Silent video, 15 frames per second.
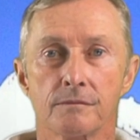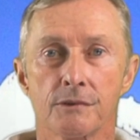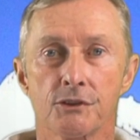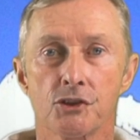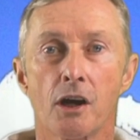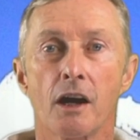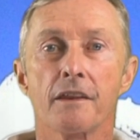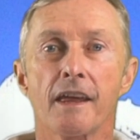
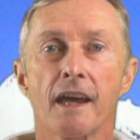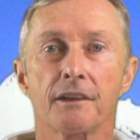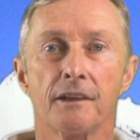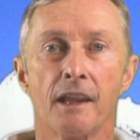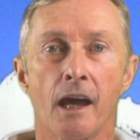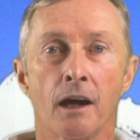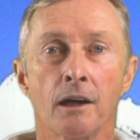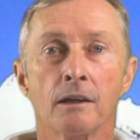Try that
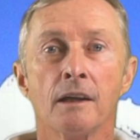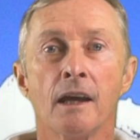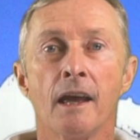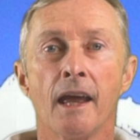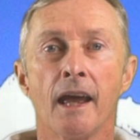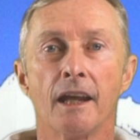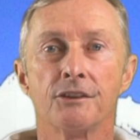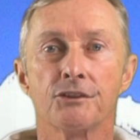now
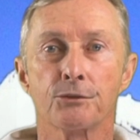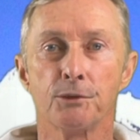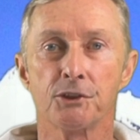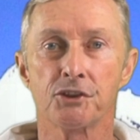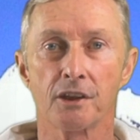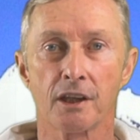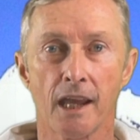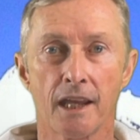and
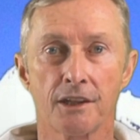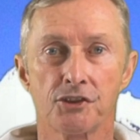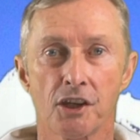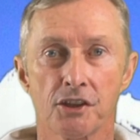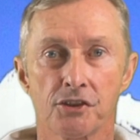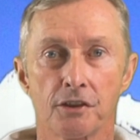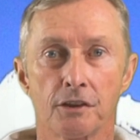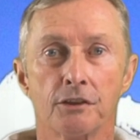switch hand
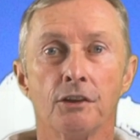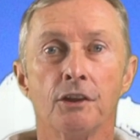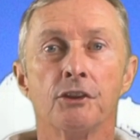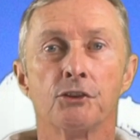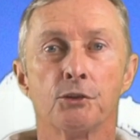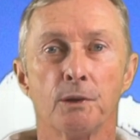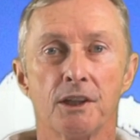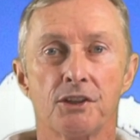gesture
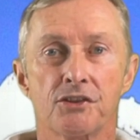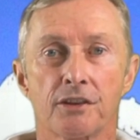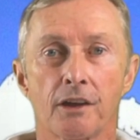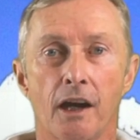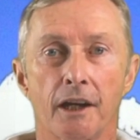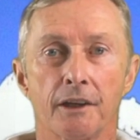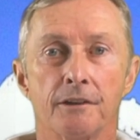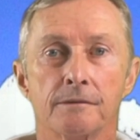to each
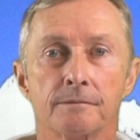side.